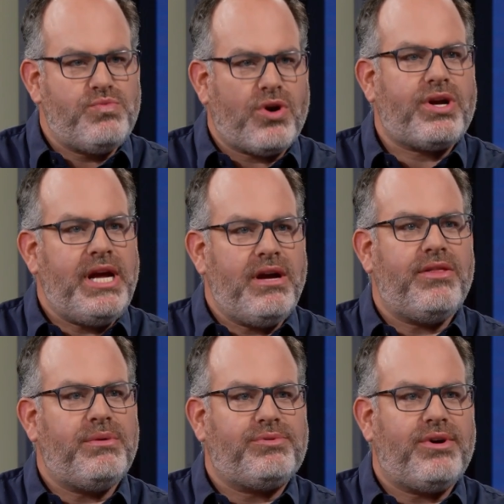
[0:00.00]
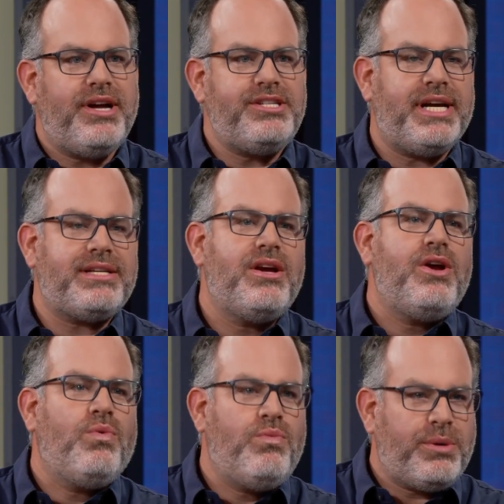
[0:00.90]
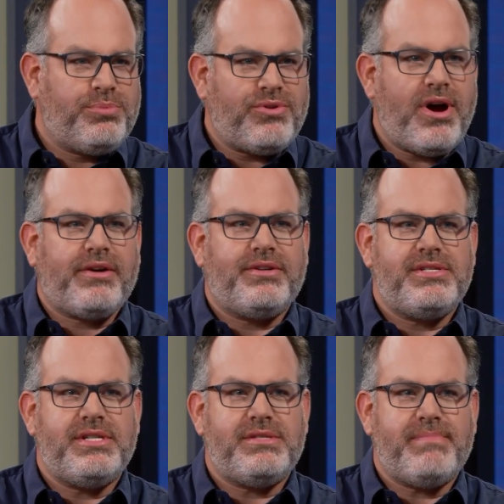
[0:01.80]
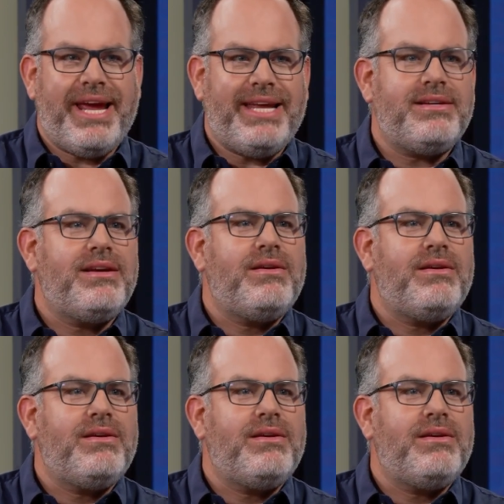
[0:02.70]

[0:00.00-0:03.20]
working on the project, what progress is made.